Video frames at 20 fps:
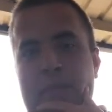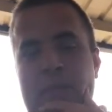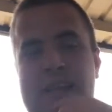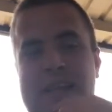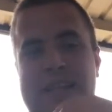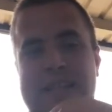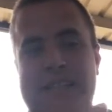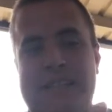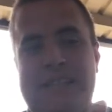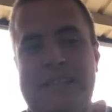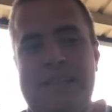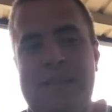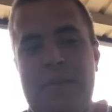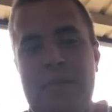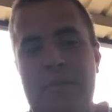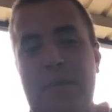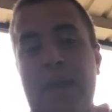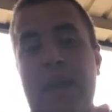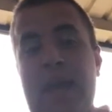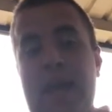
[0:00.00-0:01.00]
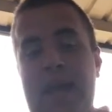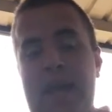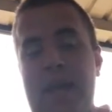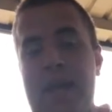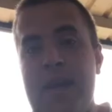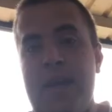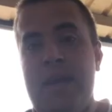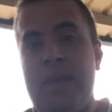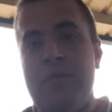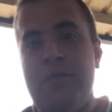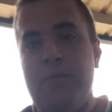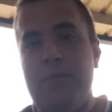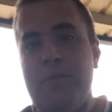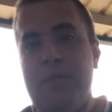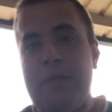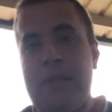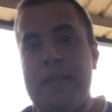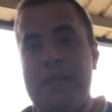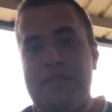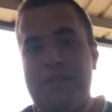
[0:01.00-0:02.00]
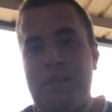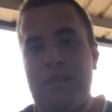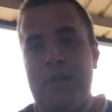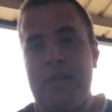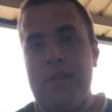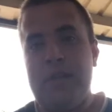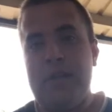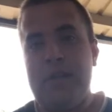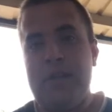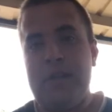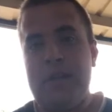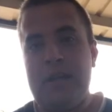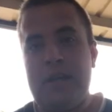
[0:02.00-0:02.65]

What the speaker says: is playing for that side,